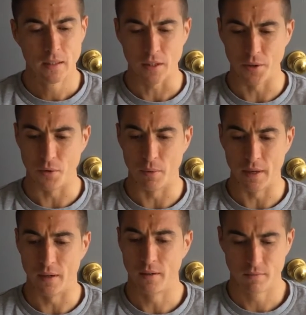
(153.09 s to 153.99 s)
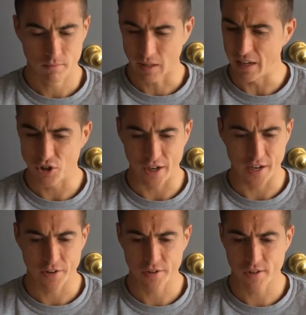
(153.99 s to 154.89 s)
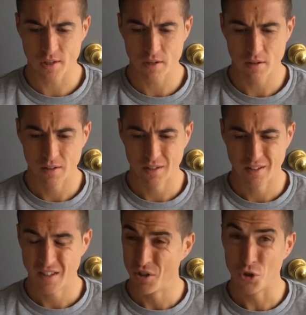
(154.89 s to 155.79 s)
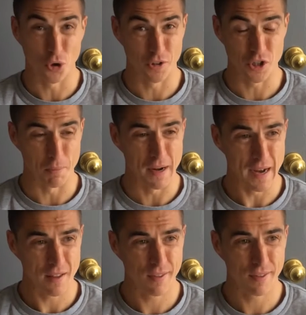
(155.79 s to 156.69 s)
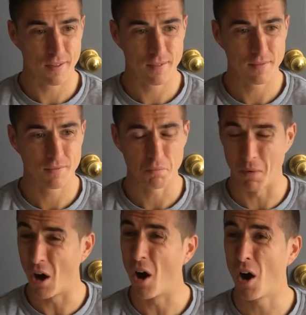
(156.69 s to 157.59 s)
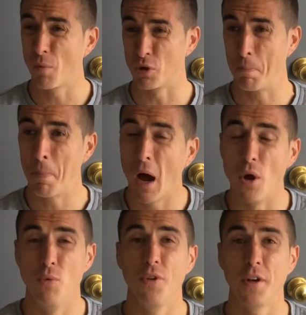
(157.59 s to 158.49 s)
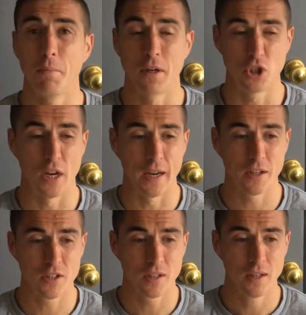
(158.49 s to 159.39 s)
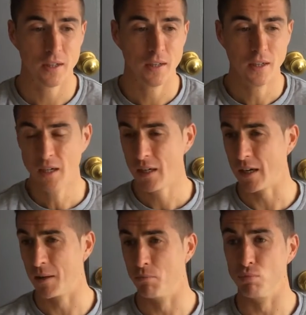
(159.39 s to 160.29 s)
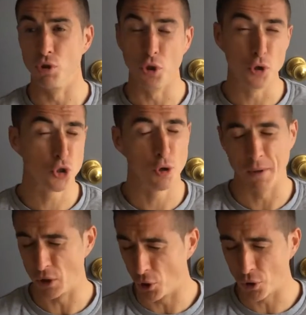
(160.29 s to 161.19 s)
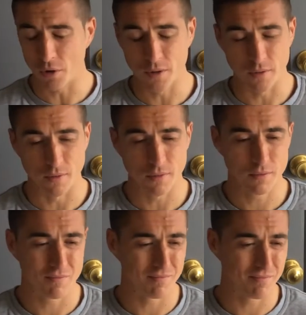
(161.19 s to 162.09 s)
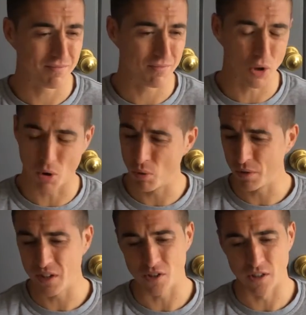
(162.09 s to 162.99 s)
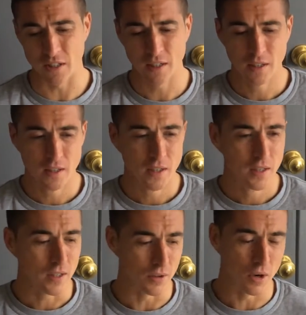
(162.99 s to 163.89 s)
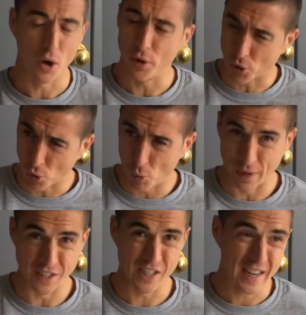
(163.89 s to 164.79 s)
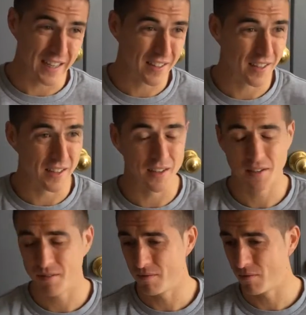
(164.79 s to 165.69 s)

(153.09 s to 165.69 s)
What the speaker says: Where tight chest, shortness of breath, my heart was pounding in my chest, and I'm YouTube and Googling all these how to cope with anxiety,